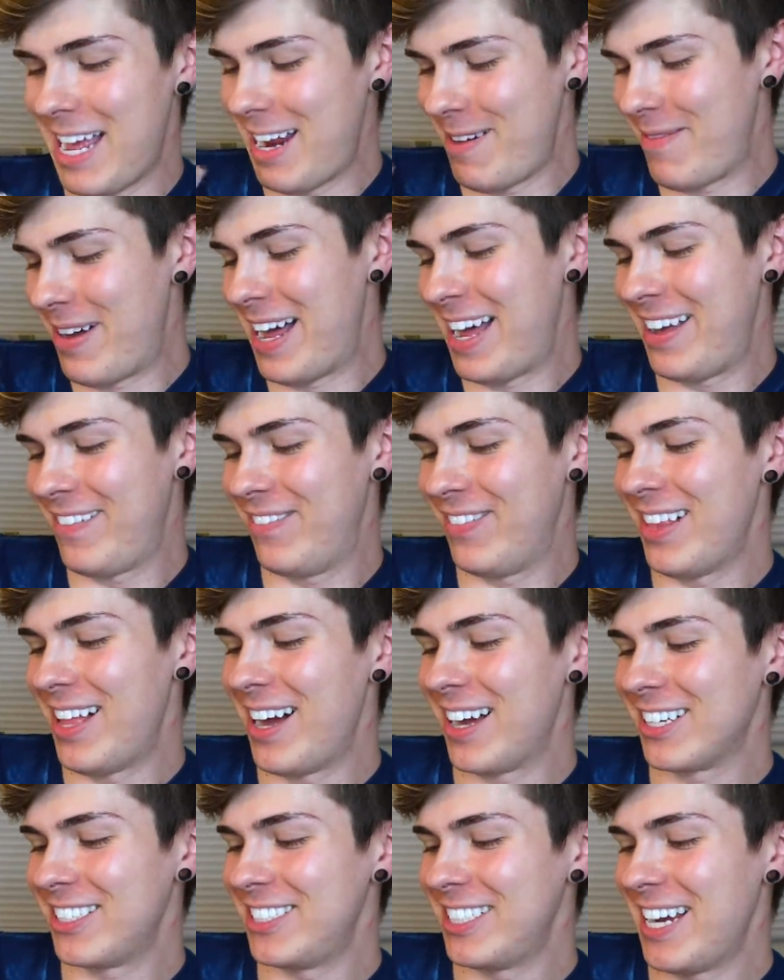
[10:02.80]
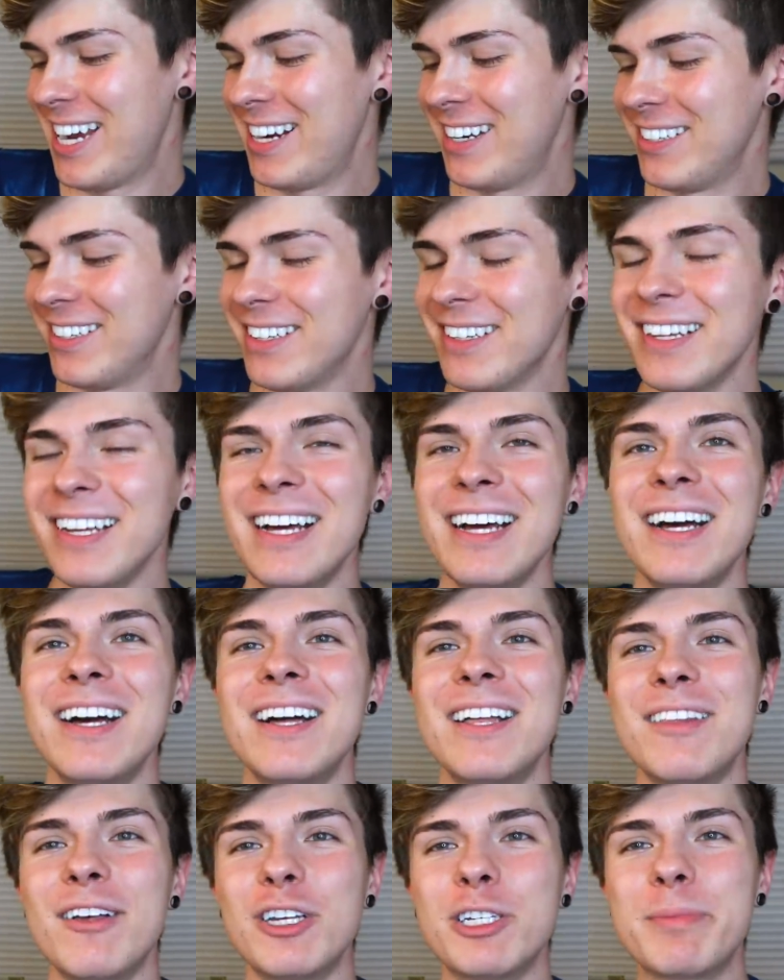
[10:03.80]
and my vlog channel.
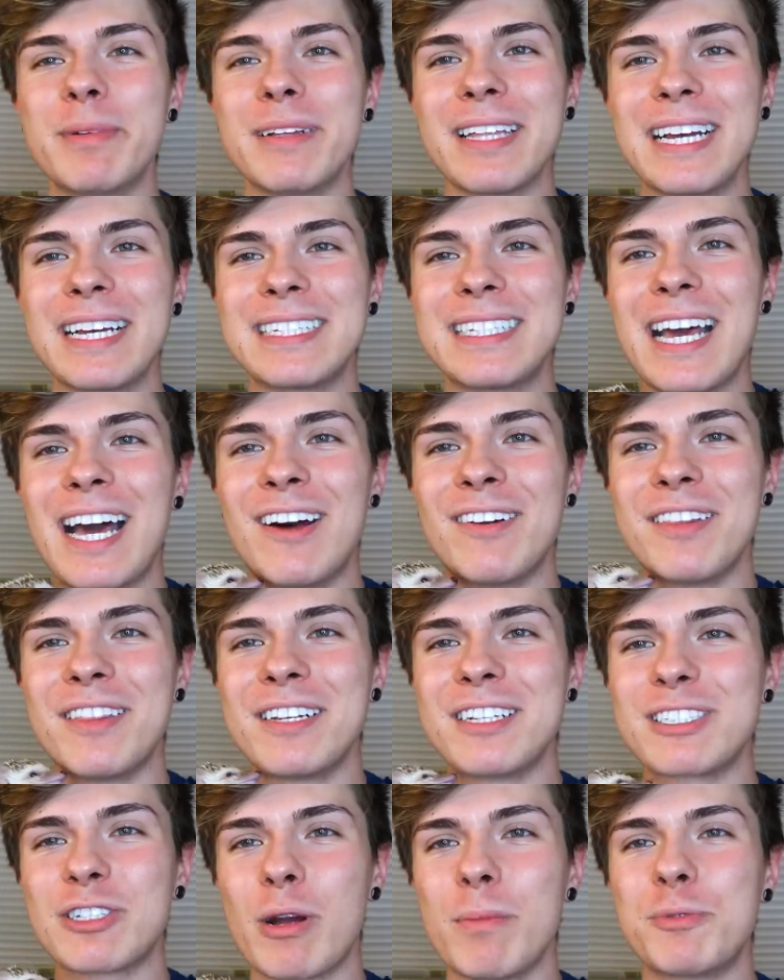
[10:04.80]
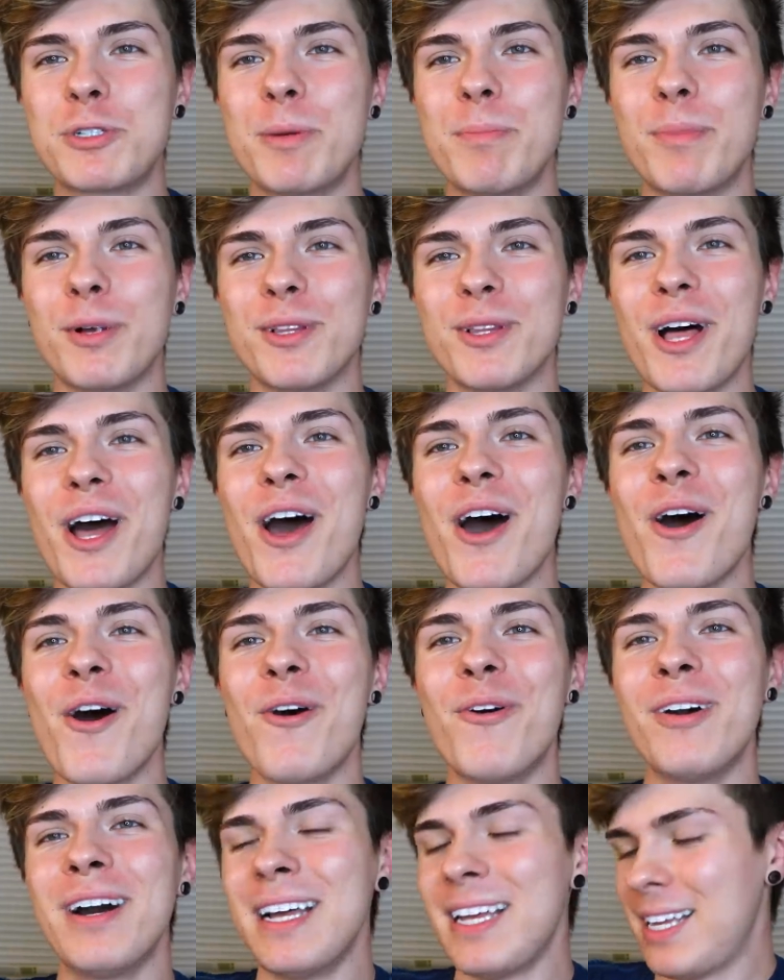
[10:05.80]
Those be linked down in the description
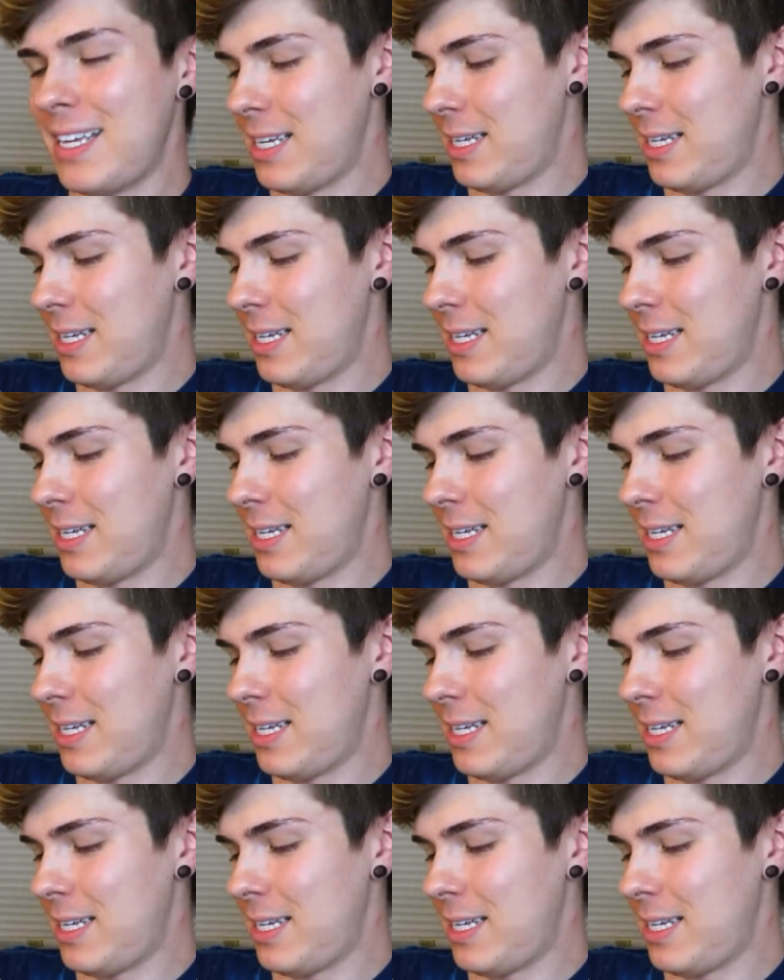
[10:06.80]
below.